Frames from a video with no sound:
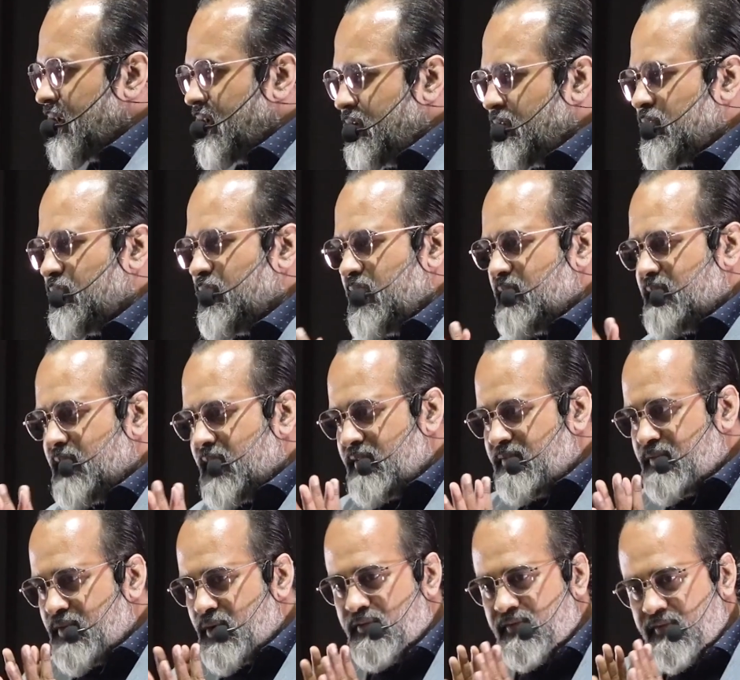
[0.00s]
You know, even
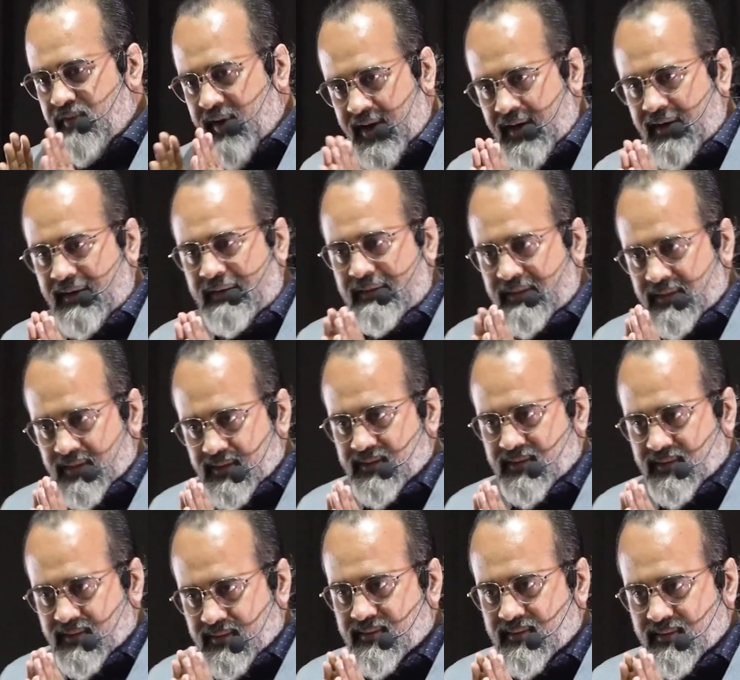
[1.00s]
if you weld
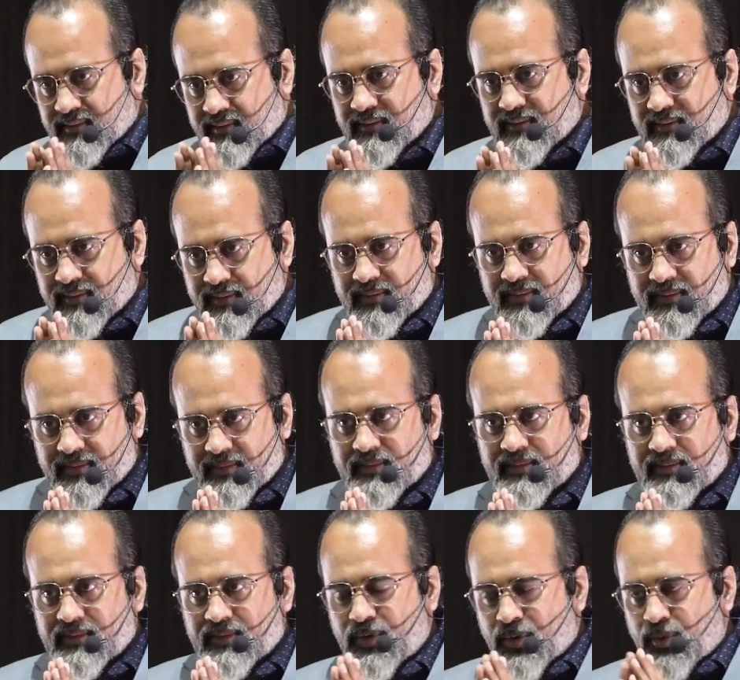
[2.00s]

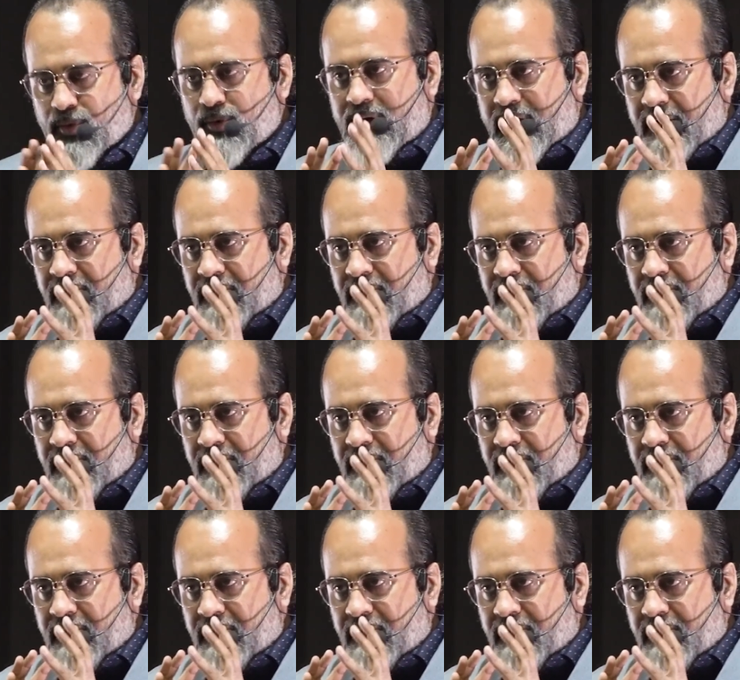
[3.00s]
two